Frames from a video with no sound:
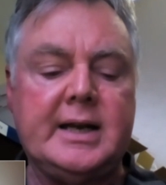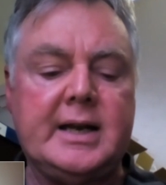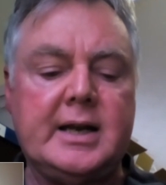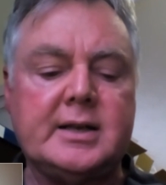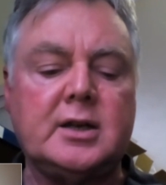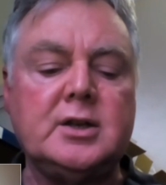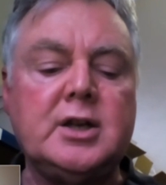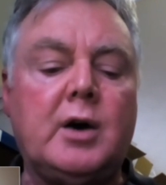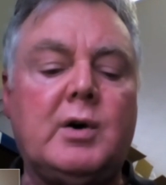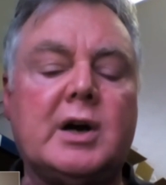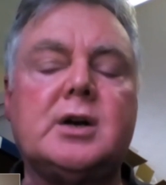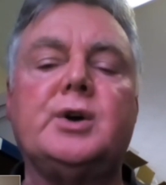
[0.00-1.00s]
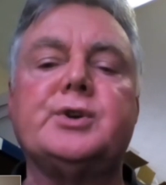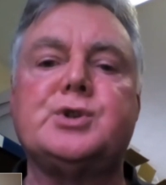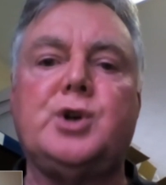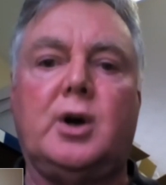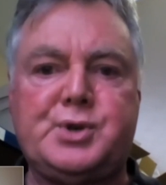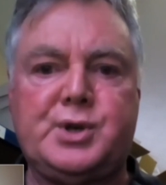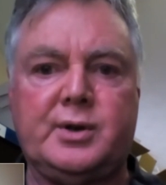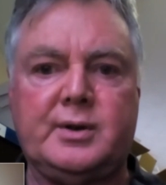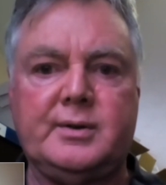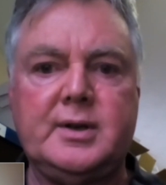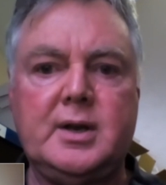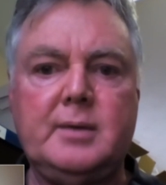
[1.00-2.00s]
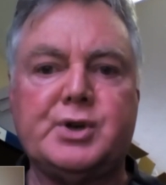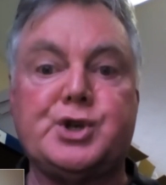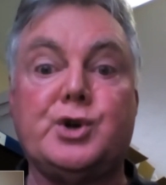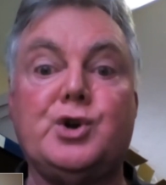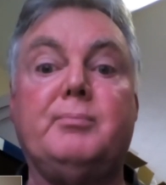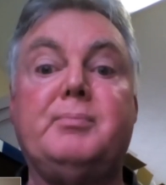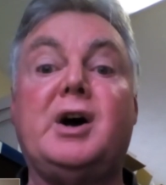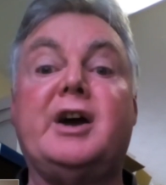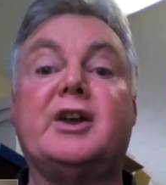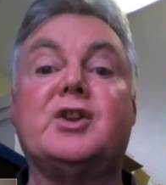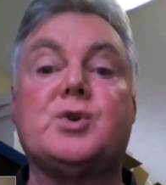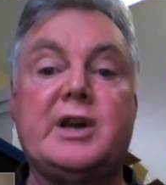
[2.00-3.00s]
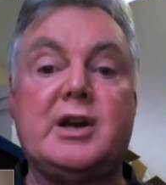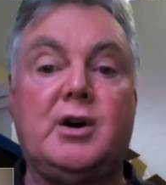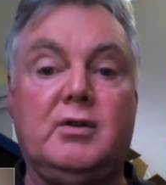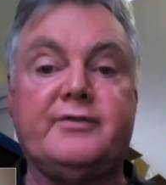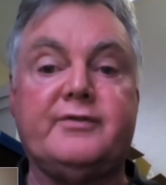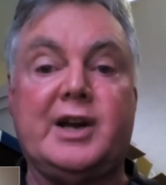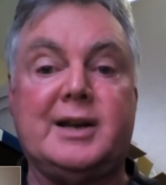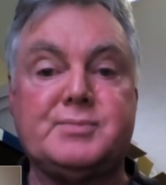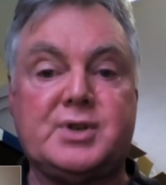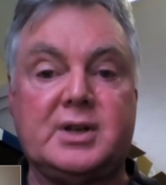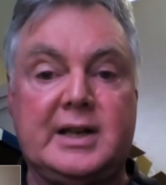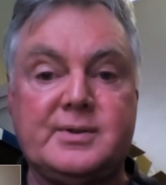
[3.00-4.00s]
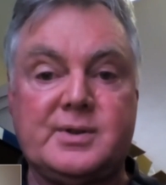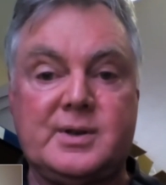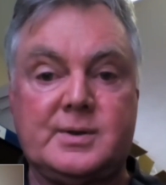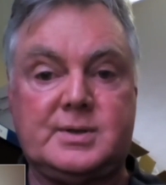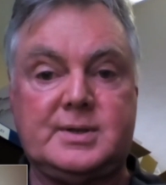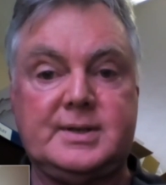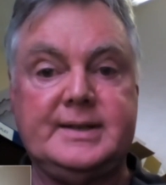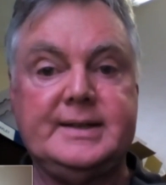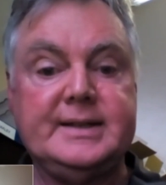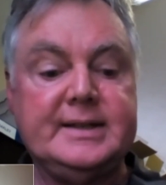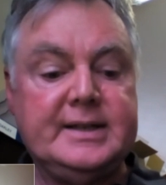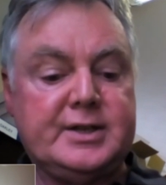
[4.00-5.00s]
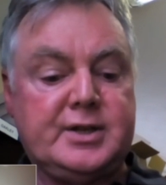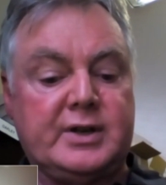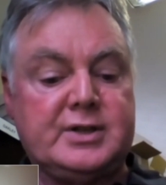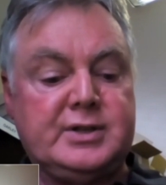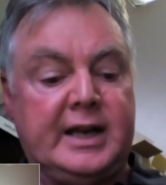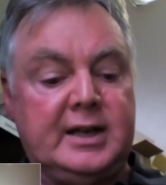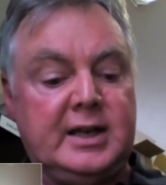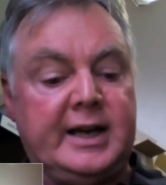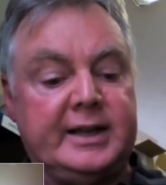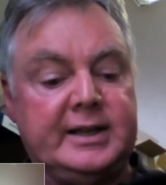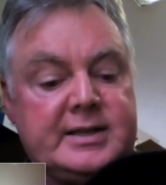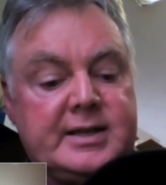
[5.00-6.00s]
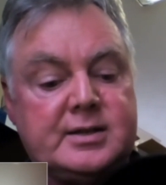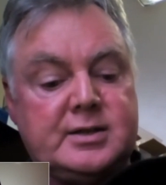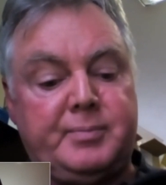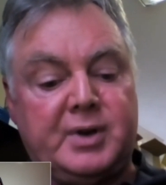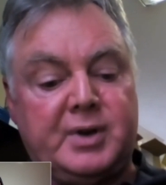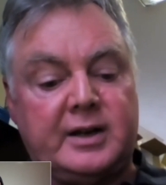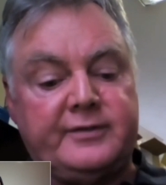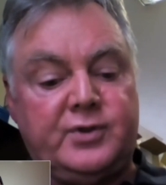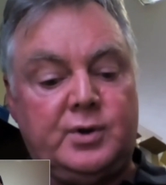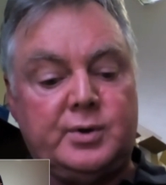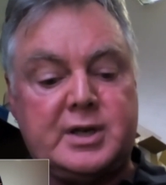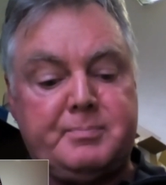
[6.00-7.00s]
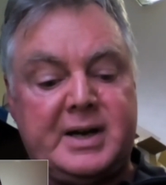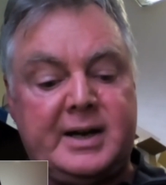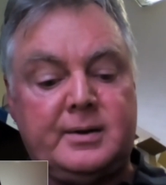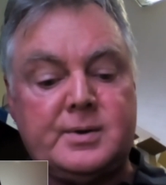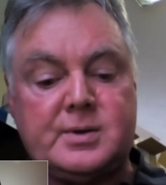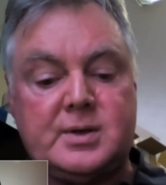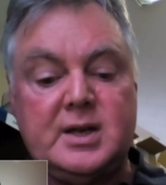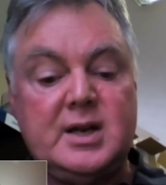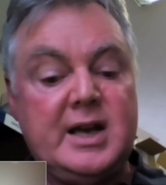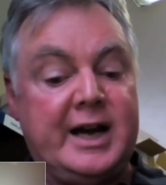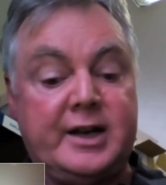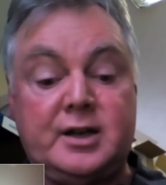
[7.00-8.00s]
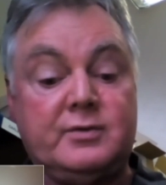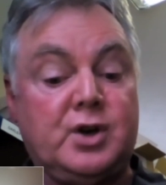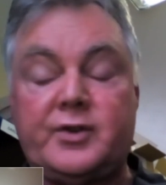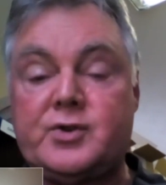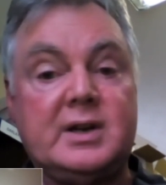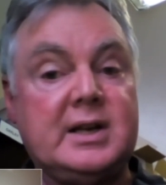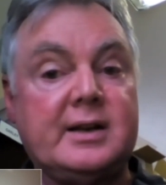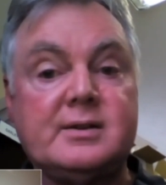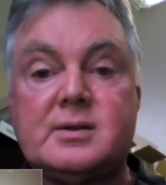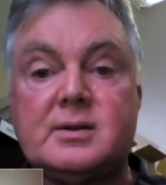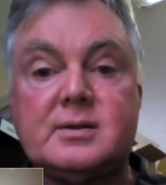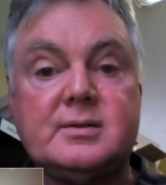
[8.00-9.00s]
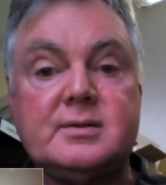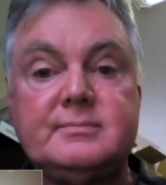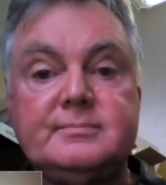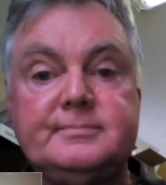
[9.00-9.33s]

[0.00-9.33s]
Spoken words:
it's a lower cost option if you're not buying 3 whole frames and lenses. So a set like this is typically £40, and you've got 3 lenses.